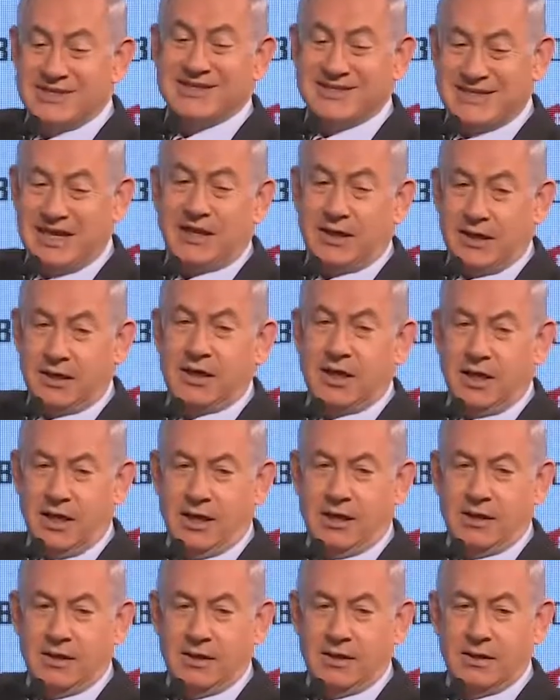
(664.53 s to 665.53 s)
is the 2nd
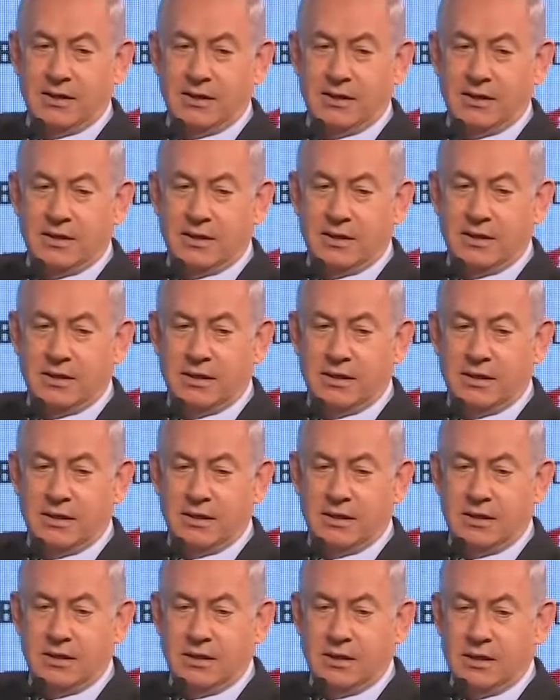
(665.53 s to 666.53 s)
eye.
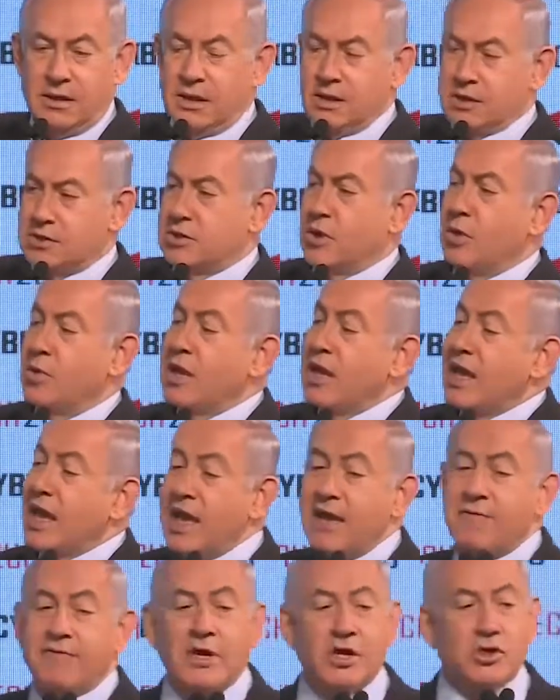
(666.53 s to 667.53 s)
So we
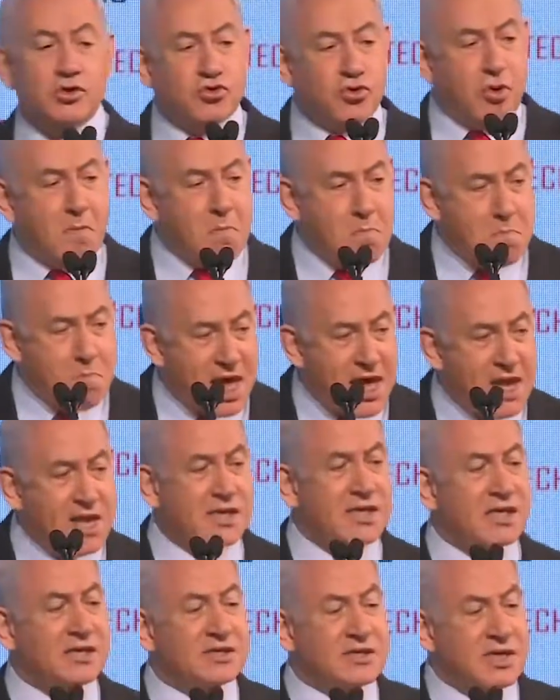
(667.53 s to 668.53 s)
have a
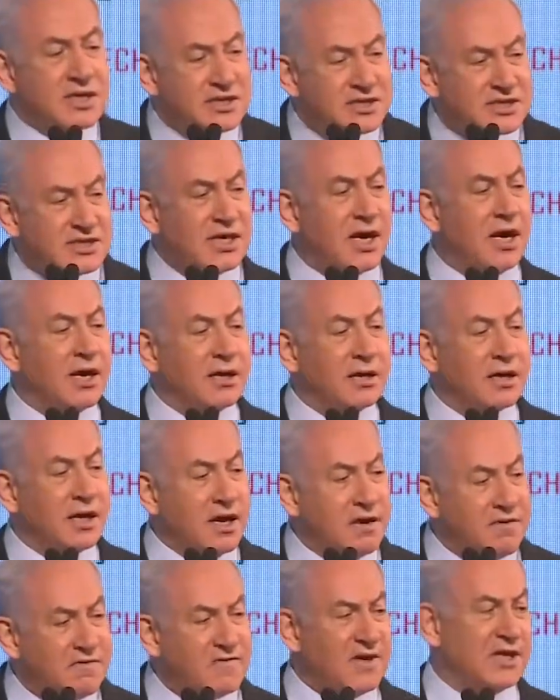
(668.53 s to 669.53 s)
tremendous sunk
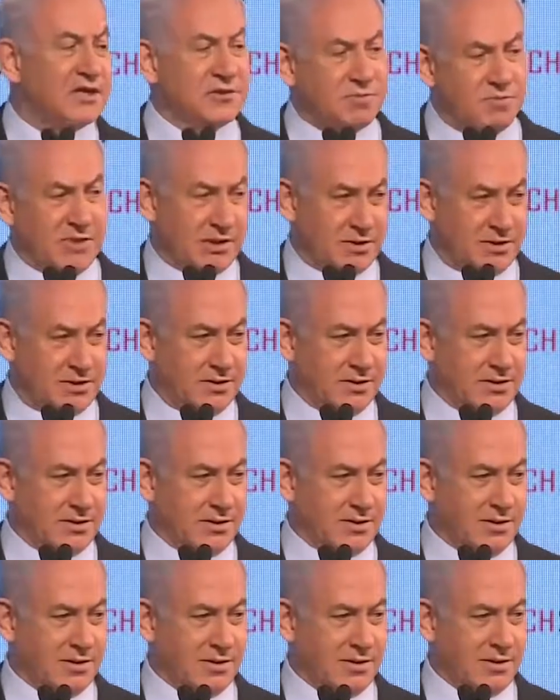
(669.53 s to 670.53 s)
investment,
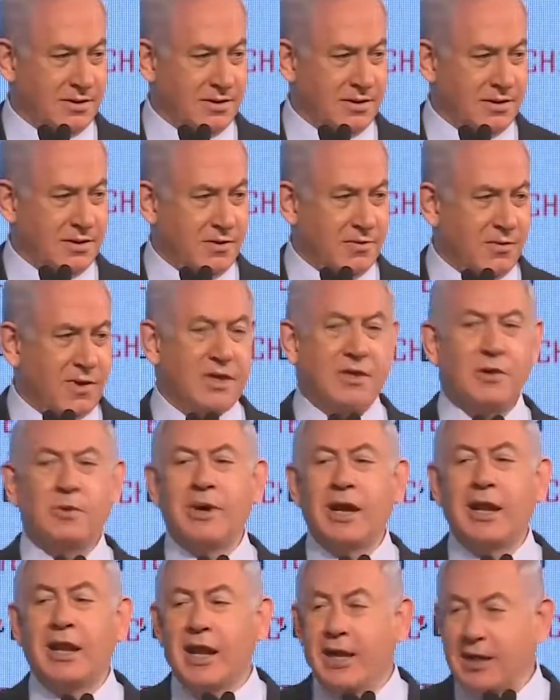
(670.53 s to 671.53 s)
whether
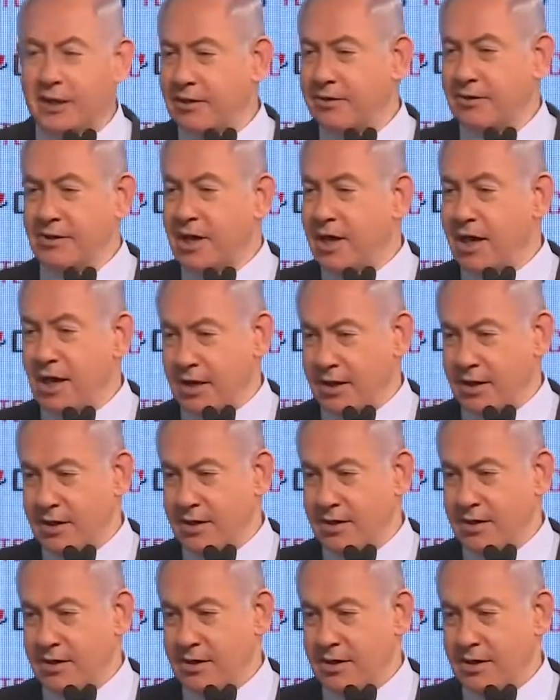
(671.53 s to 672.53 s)
we like it or not.
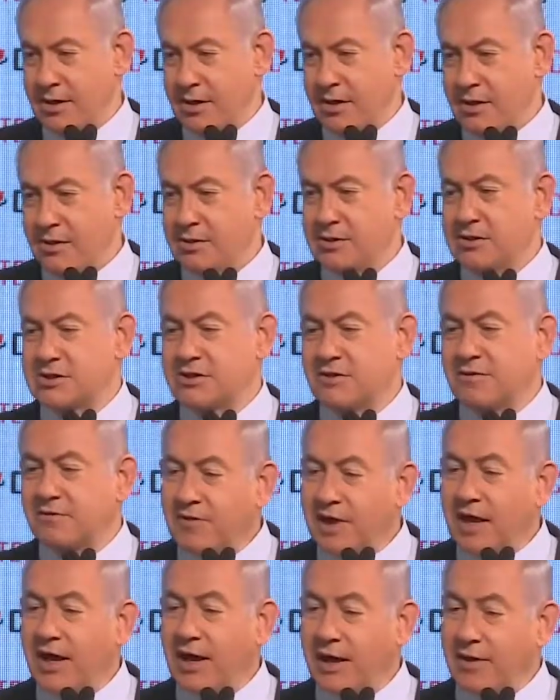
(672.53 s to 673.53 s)
To
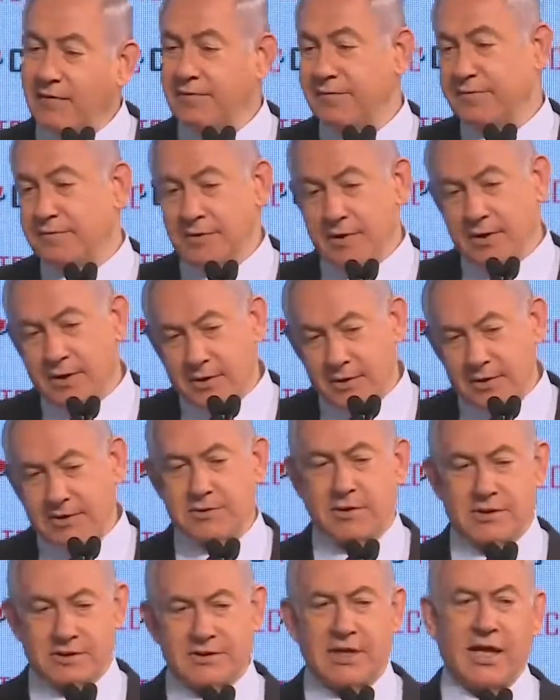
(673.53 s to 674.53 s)
survive, you know,
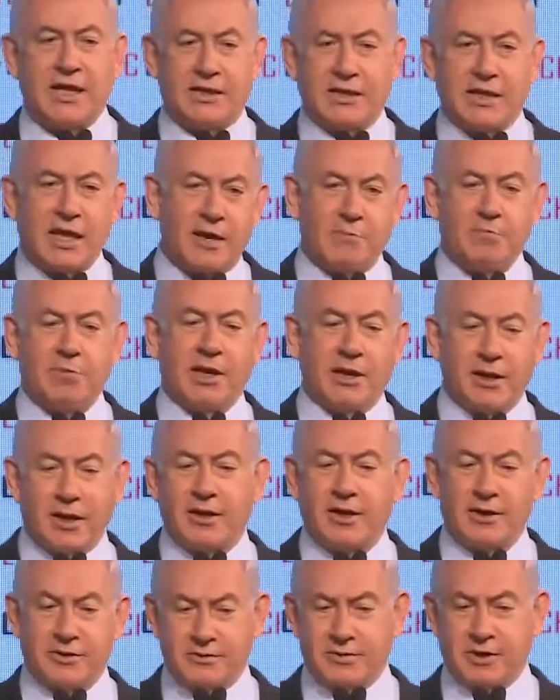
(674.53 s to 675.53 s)
Israel is not that big a
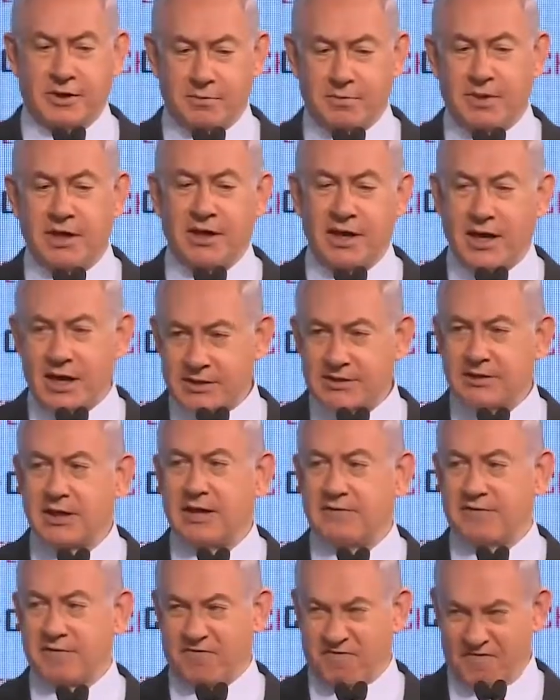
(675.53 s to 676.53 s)
country, but it has to
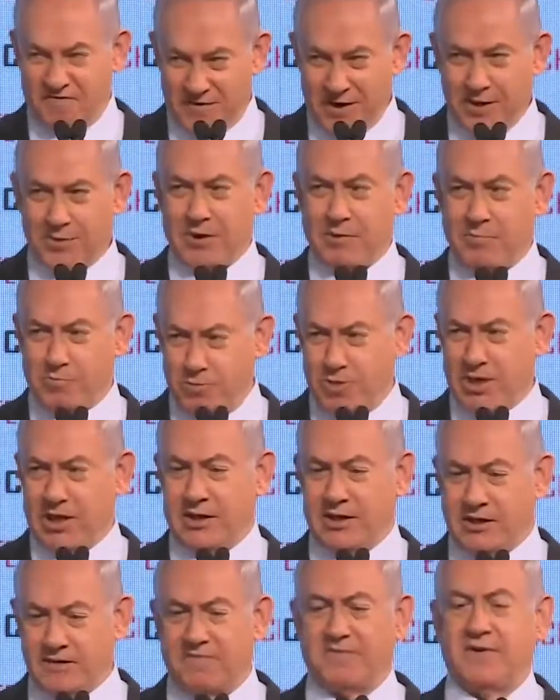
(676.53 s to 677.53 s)
have a very
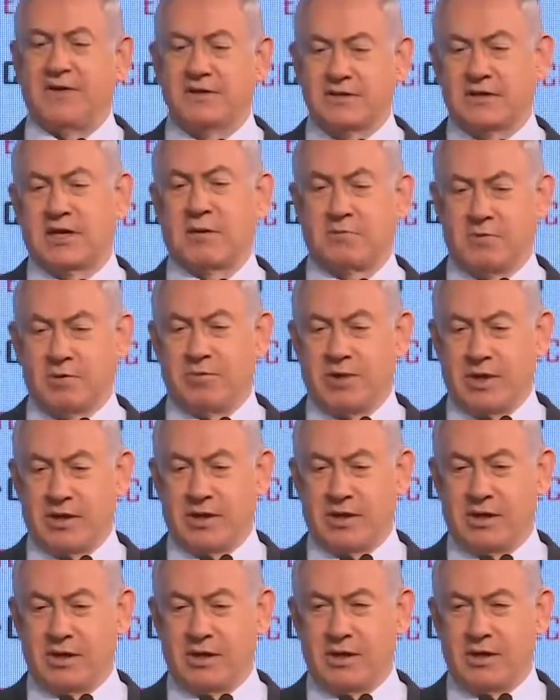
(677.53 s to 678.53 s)
big defense
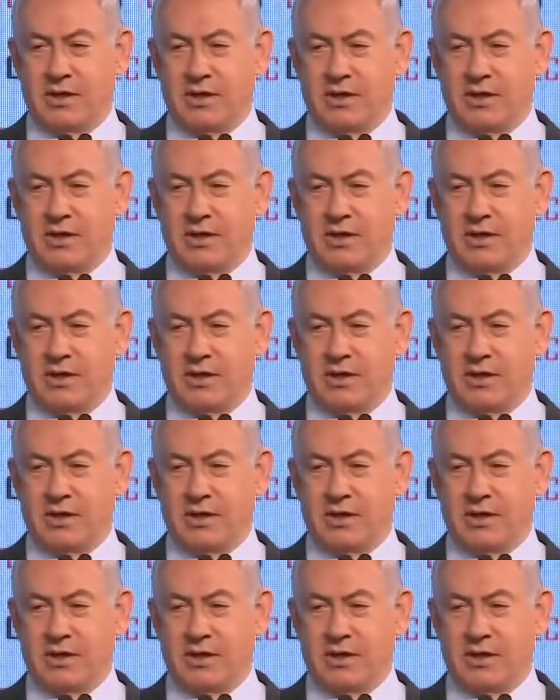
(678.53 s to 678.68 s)
capability.